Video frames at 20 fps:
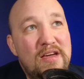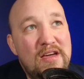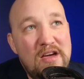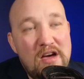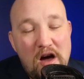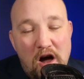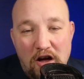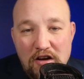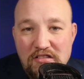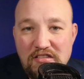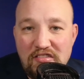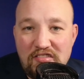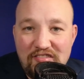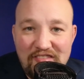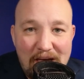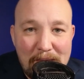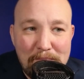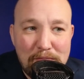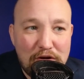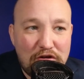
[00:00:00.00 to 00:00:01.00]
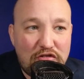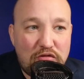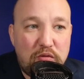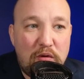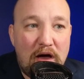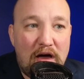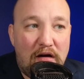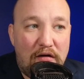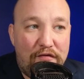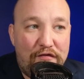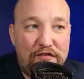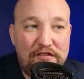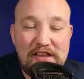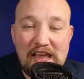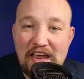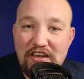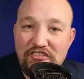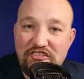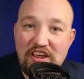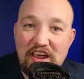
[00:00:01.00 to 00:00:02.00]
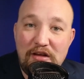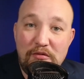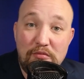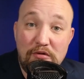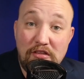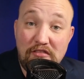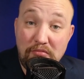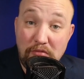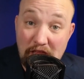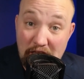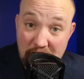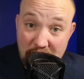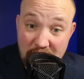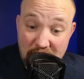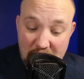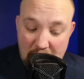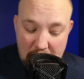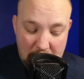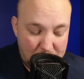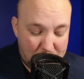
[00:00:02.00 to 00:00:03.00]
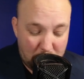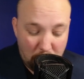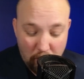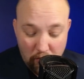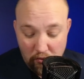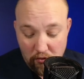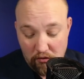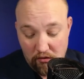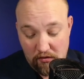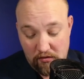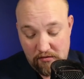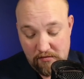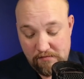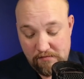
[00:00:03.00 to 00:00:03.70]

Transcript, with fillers: on december 12th leger released a poll